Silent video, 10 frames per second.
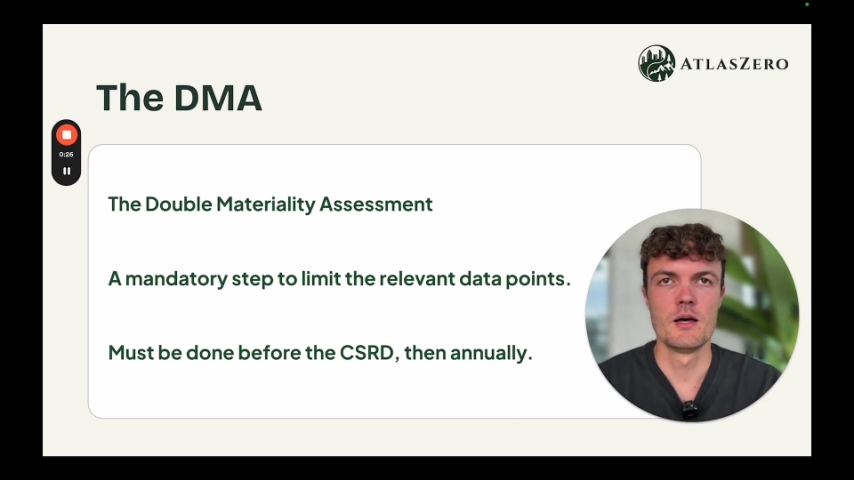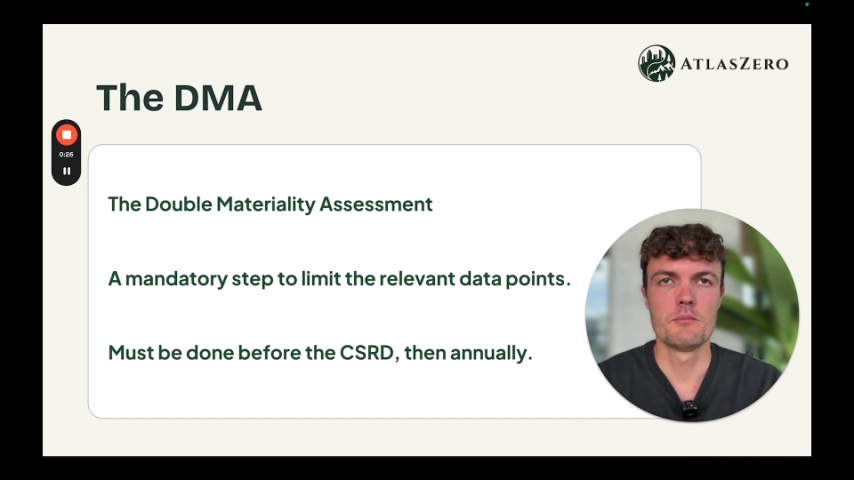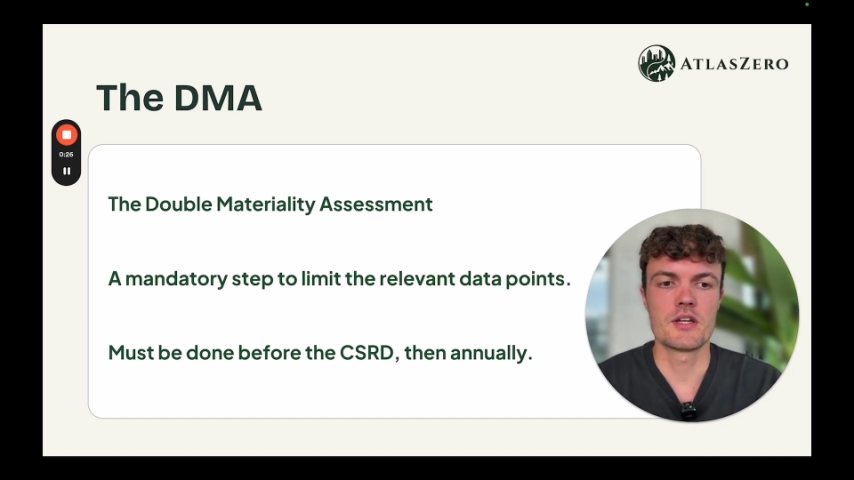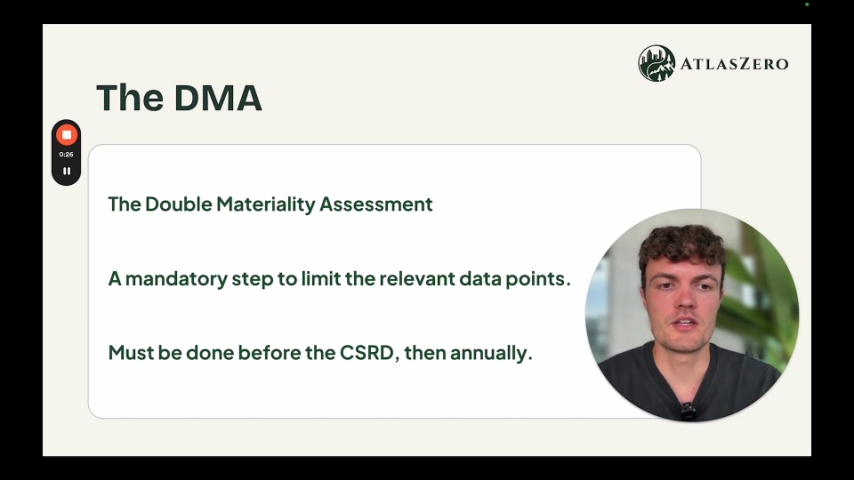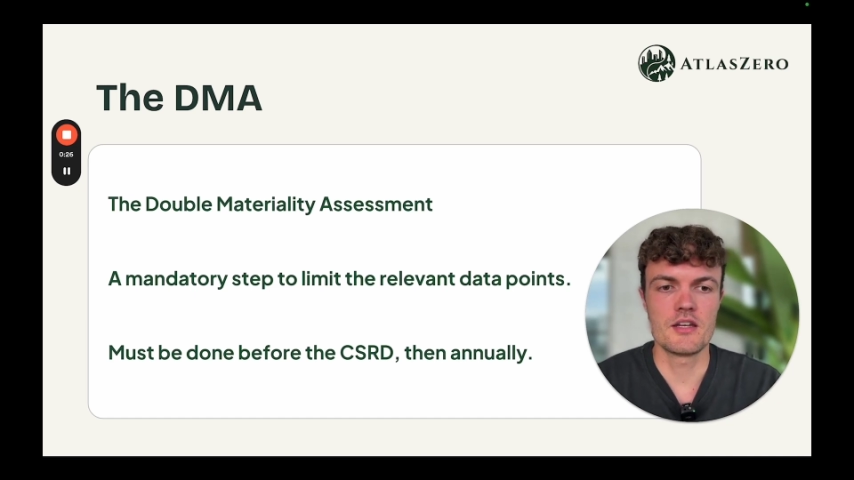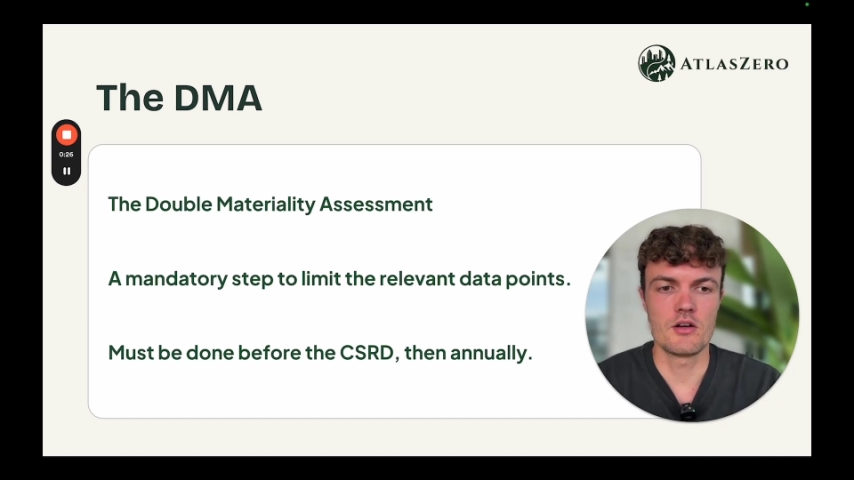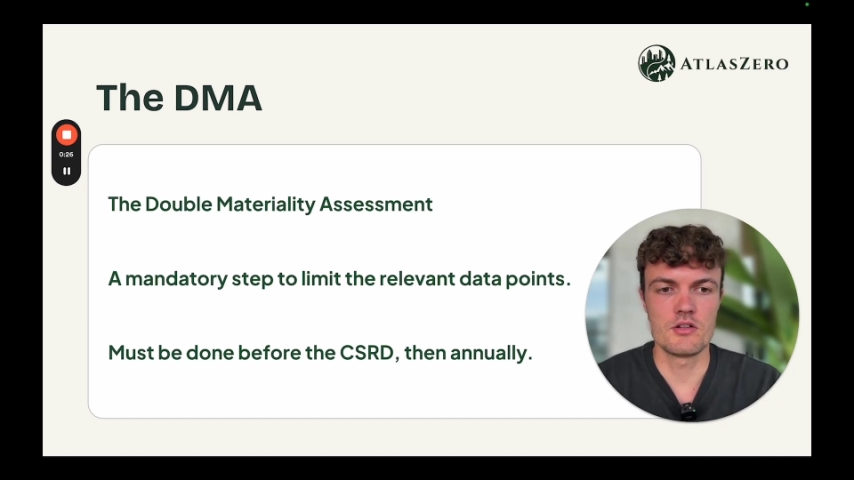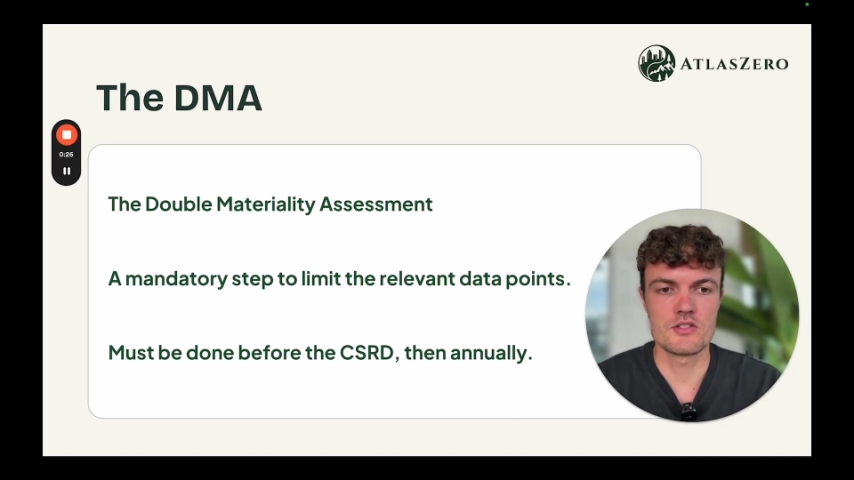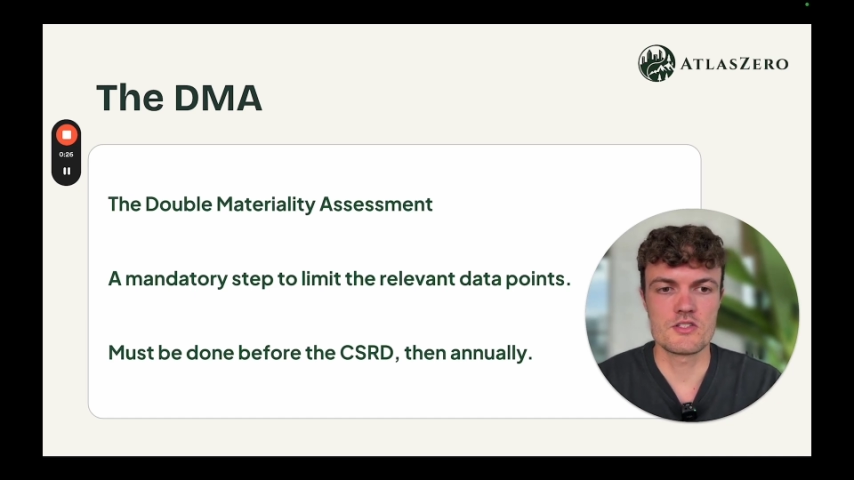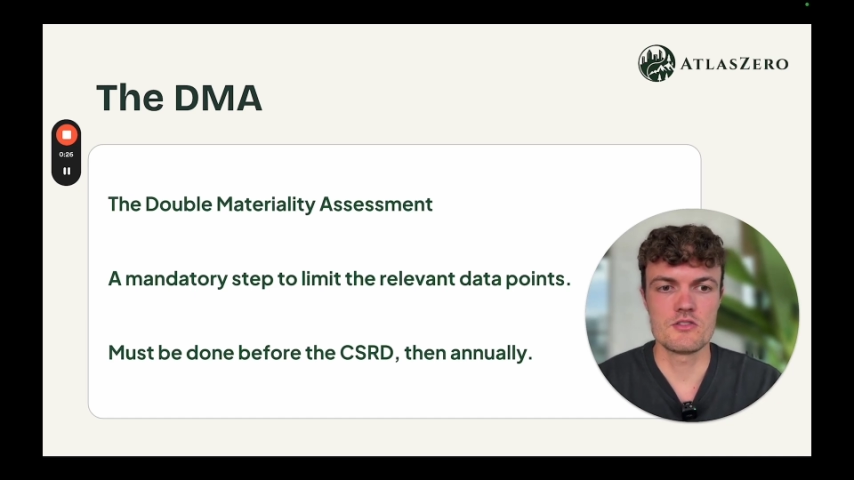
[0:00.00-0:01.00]
But then
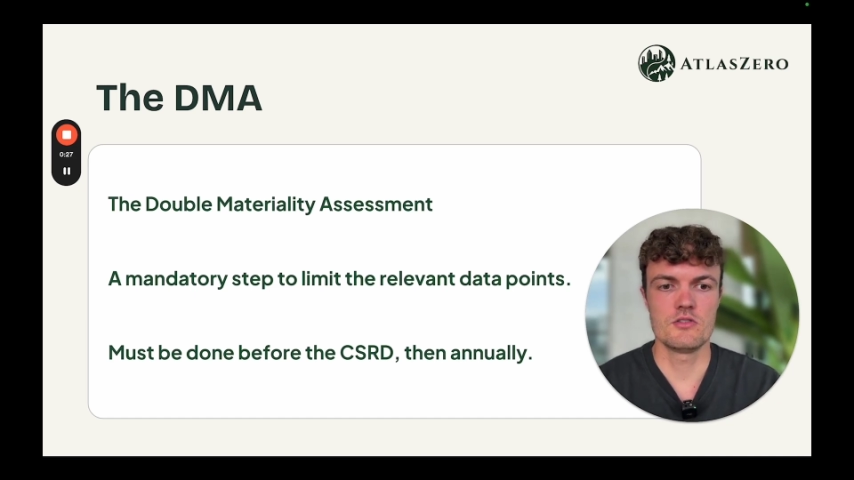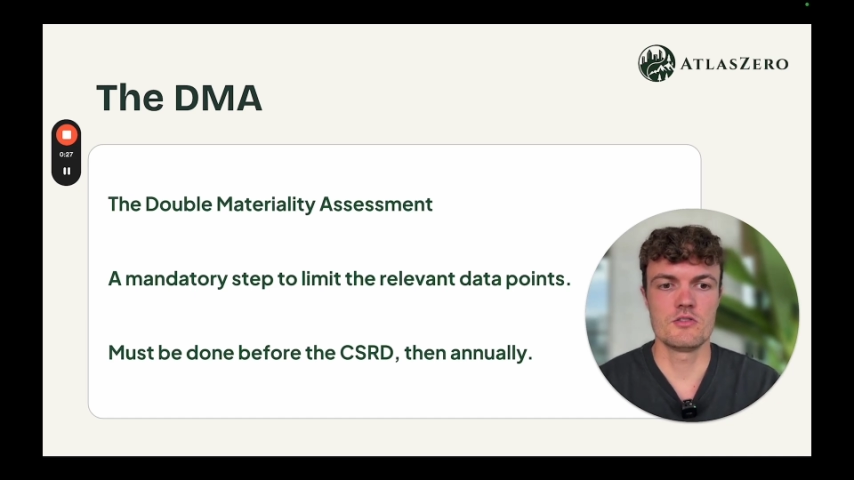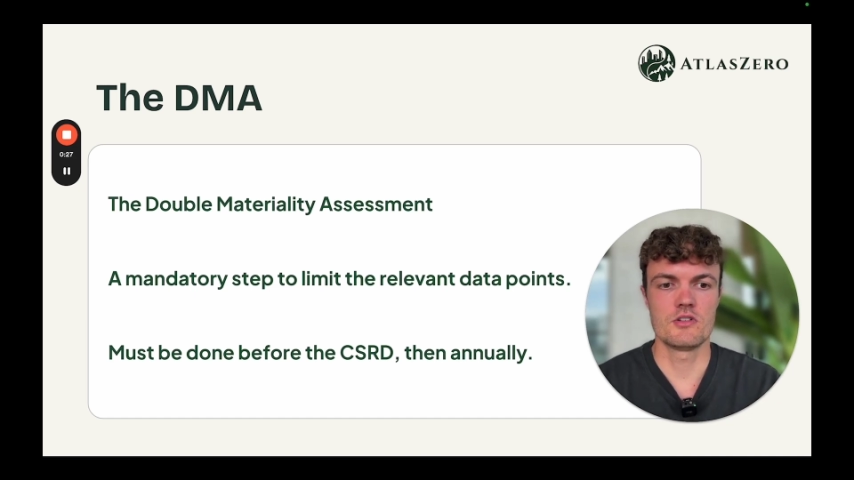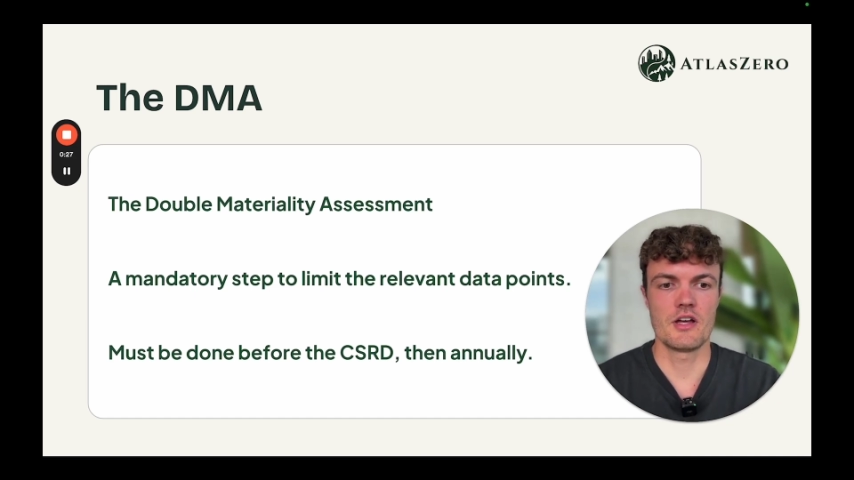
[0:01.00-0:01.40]
also,